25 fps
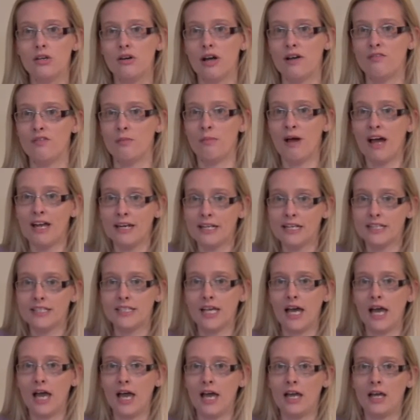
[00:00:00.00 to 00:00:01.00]
have a panic
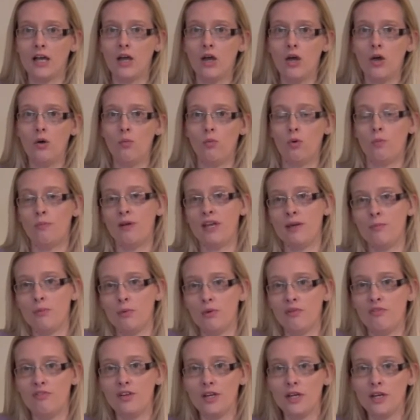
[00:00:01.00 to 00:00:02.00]
attack, what people
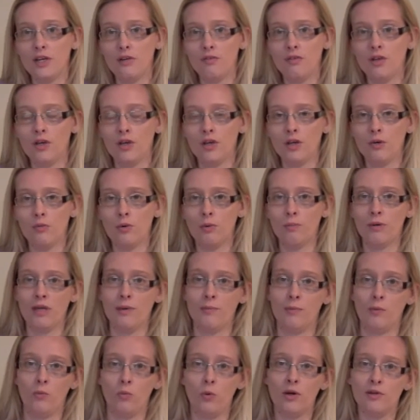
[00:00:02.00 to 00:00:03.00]
will think of you, what
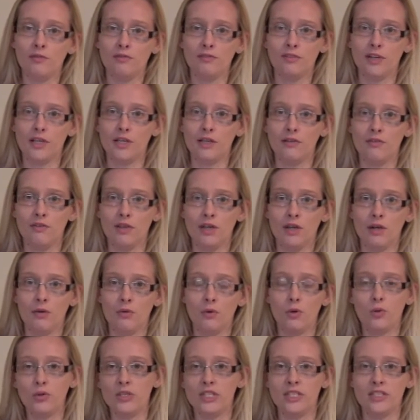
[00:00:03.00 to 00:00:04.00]
people won't think of you,
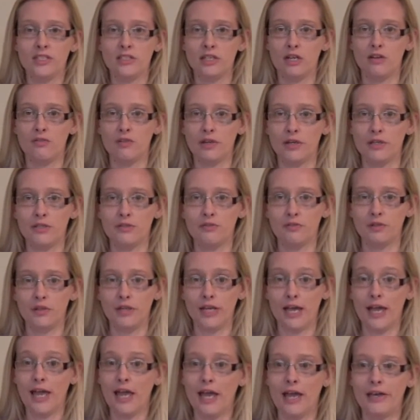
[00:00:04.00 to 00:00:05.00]
all this stuff goes through
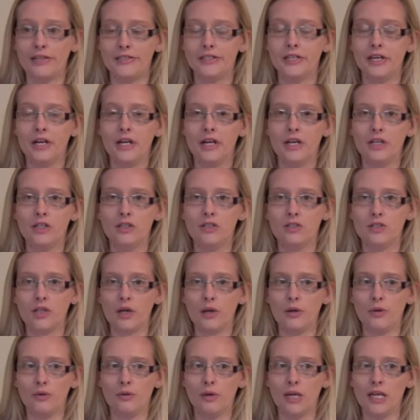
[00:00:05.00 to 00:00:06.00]
your head. So
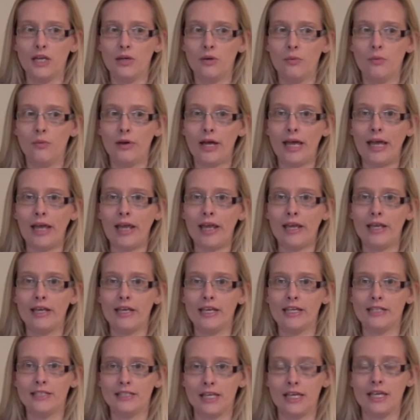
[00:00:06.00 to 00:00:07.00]
in a way,
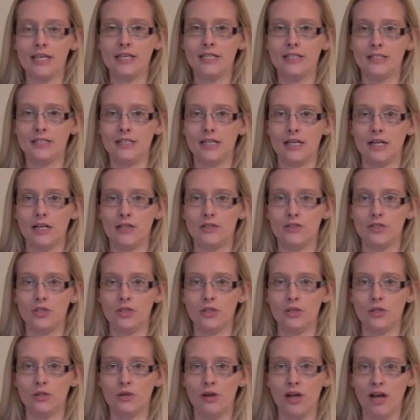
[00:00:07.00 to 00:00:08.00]
it's easier
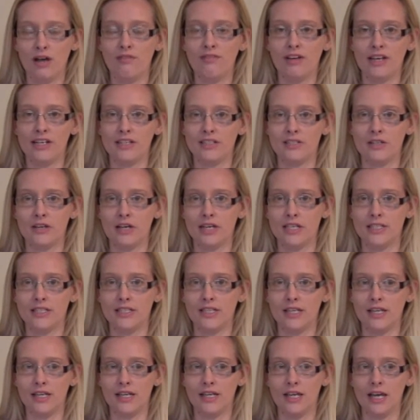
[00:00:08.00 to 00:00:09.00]
to have
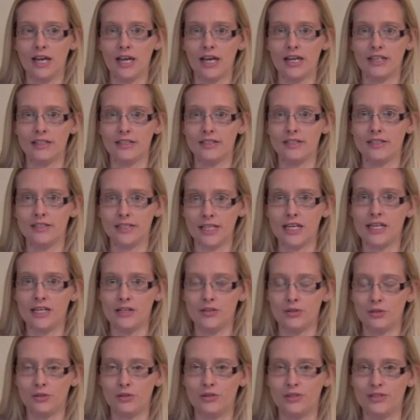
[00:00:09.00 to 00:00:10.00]
anxiety and stay
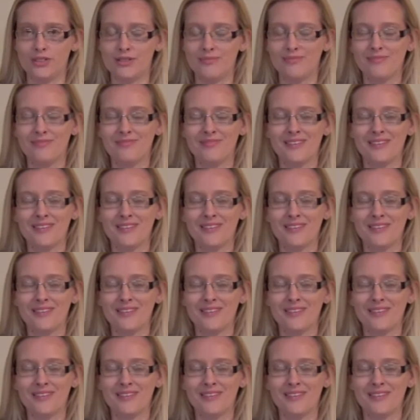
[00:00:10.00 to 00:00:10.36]
indoors.